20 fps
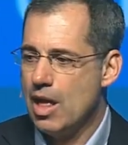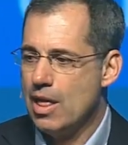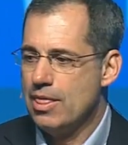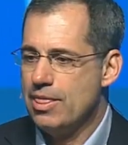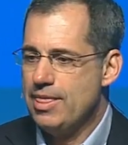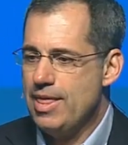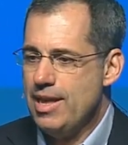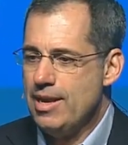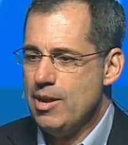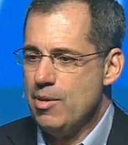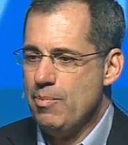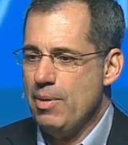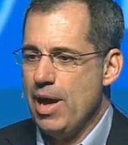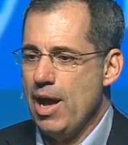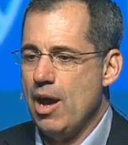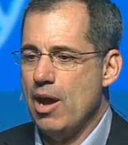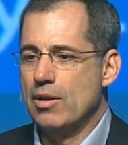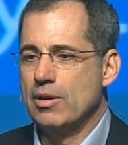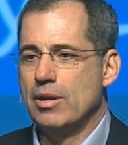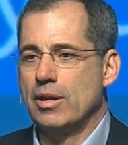Think
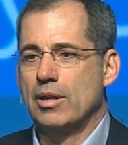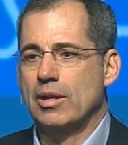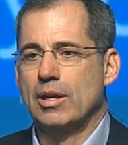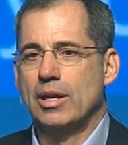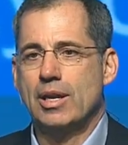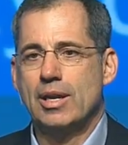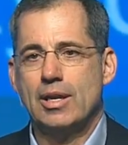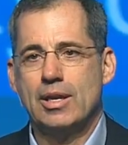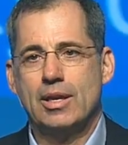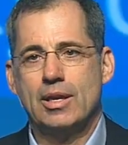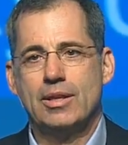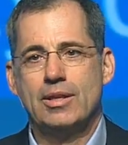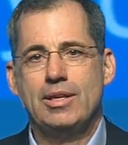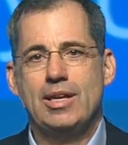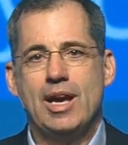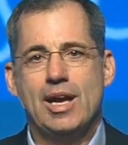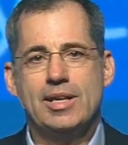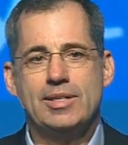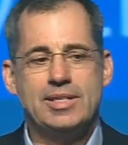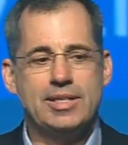about
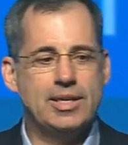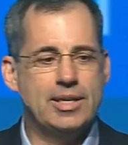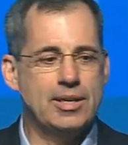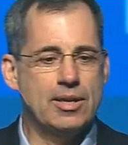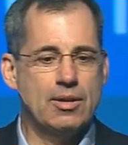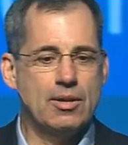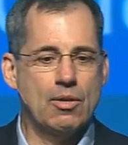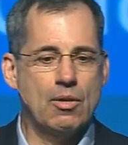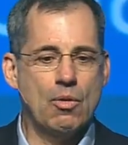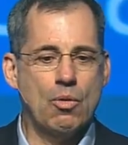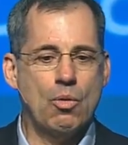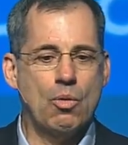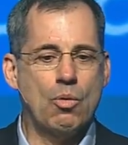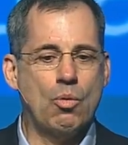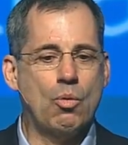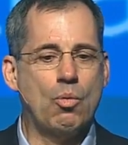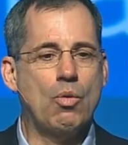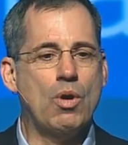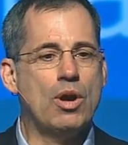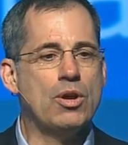the idea
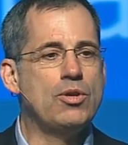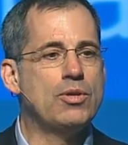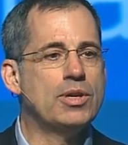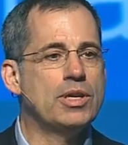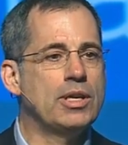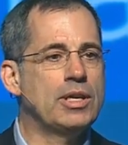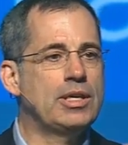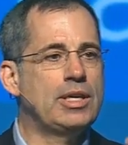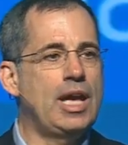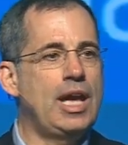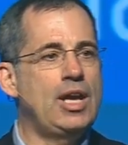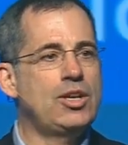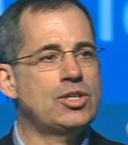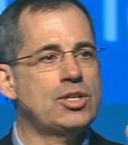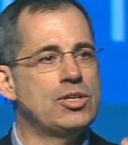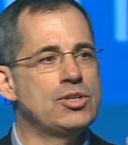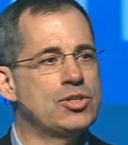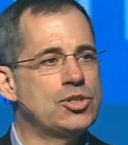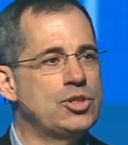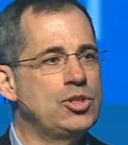where you can engage
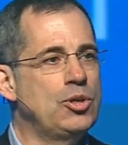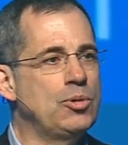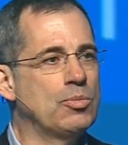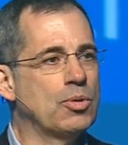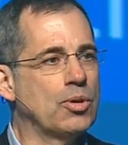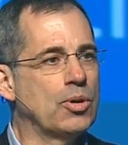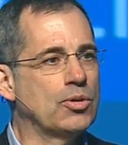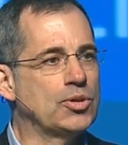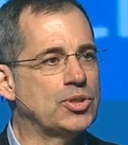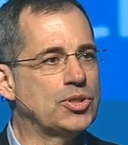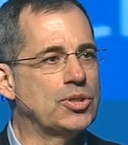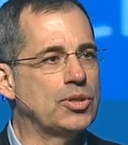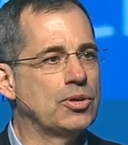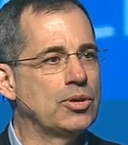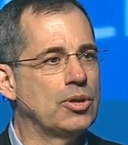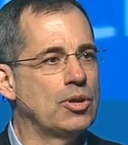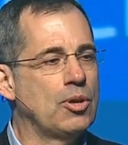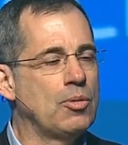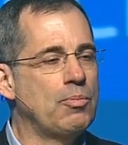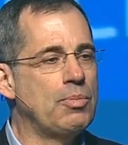consumers
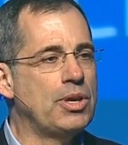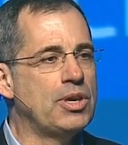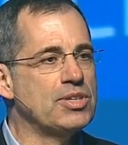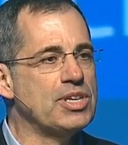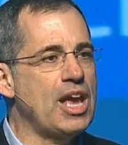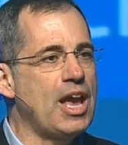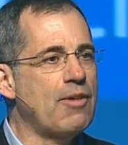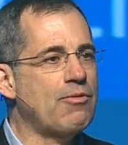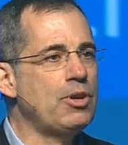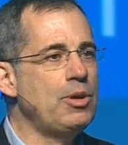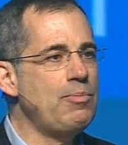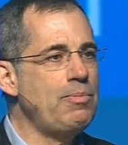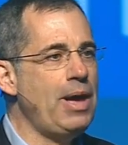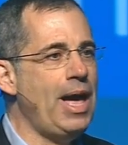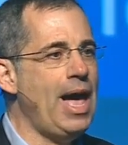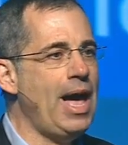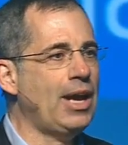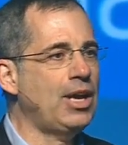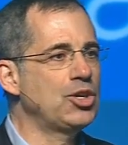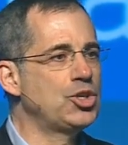because every
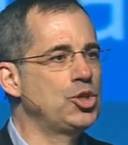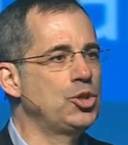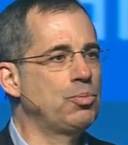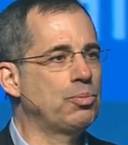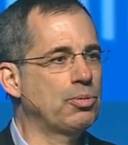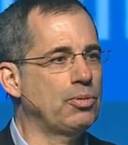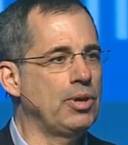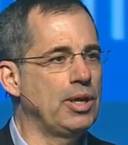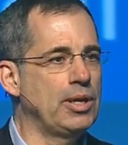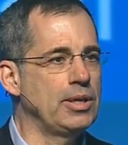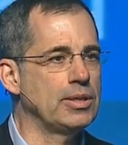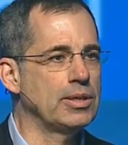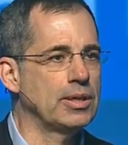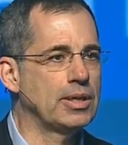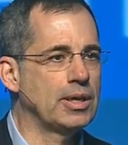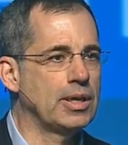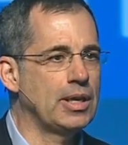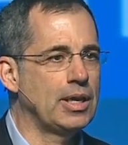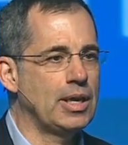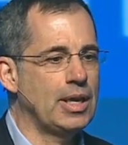package you print
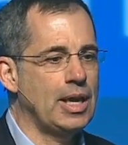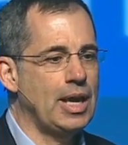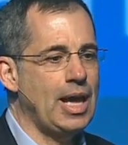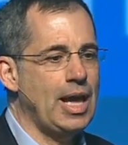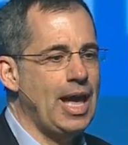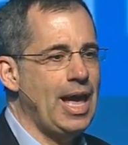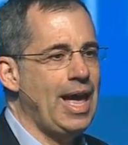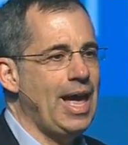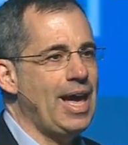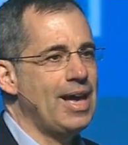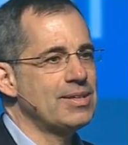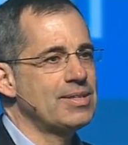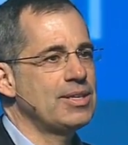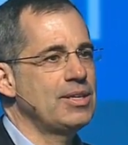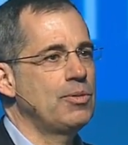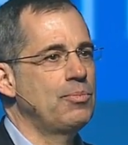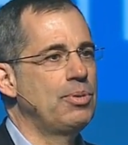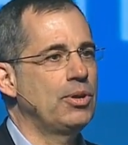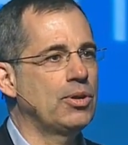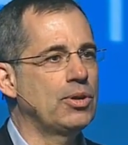has the
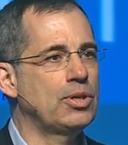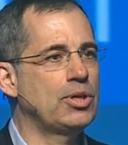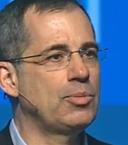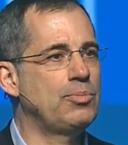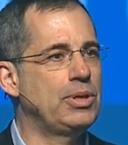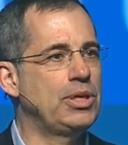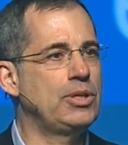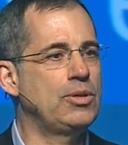ability to be